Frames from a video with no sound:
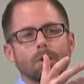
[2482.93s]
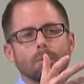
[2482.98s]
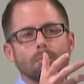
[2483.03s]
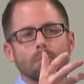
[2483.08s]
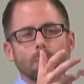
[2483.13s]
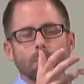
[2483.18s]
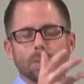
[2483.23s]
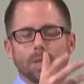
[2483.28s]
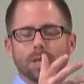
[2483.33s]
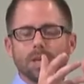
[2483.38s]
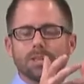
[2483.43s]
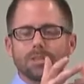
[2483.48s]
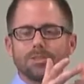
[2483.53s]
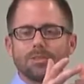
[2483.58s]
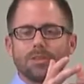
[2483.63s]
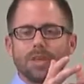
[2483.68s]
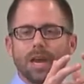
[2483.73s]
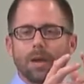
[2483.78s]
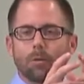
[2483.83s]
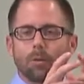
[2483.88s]
but because
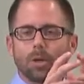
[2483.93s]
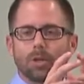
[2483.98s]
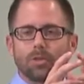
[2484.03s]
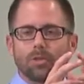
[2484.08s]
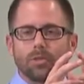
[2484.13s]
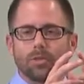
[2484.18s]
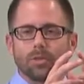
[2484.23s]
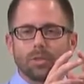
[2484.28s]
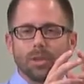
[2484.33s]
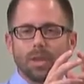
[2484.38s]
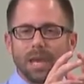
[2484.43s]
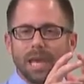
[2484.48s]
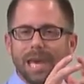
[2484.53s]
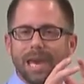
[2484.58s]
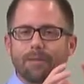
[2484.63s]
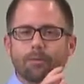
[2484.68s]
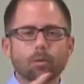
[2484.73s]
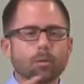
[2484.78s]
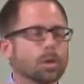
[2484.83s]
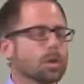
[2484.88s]
of that, with
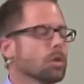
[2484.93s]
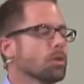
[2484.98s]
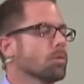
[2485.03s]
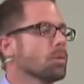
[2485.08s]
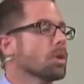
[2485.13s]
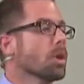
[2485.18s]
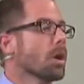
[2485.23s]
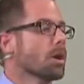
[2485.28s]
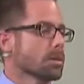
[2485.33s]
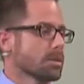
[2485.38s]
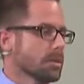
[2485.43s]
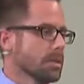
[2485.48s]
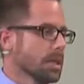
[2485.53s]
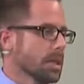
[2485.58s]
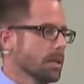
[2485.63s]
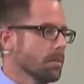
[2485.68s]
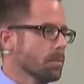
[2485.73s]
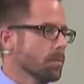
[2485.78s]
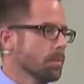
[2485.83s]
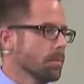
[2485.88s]
everyone who belongs to
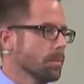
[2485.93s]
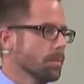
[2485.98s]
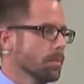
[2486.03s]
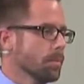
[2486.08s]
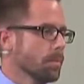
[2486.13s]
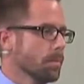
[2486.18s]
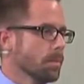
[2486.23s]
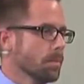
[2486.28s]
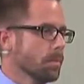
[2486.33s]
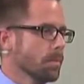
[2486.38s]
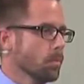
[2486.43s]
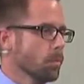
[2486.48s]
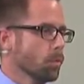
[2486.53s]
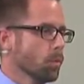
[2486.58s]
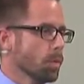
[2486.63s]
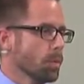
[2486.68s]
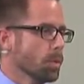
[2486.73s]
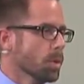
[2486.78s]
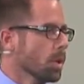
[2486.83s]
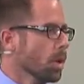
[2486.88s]
Him.
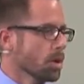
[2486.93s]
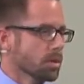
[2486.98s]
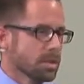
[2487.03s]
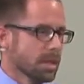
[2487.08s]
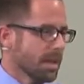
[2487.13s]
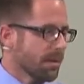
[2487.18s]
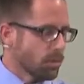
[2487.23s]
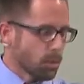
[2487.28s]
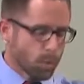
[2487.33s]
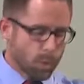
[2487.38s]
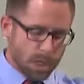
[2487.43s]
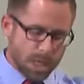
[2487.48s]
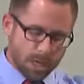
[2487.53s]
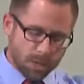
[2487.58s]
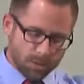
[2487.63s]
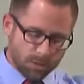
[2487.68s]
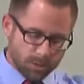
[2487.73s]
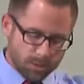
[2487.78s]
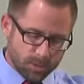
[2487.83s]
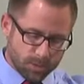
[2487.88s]
We belong to everyone
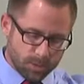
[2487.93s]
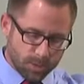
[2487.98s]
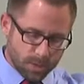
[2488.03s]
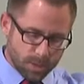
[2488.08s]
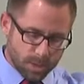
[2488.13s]
else.